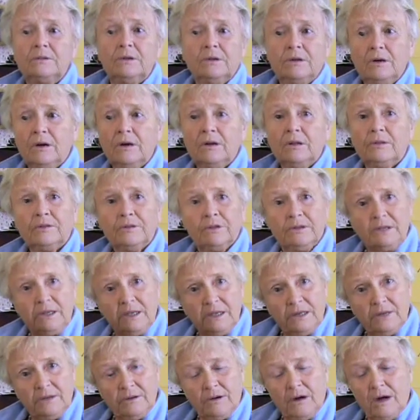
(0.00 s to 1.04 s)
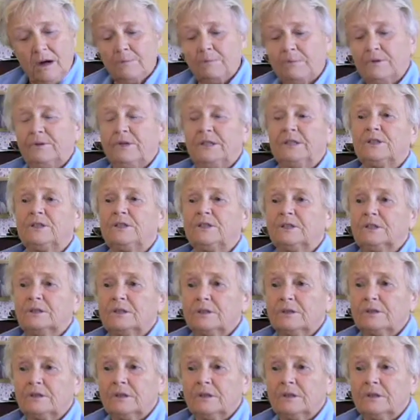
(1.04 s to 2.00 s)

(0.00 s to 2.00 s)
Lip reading: all the operations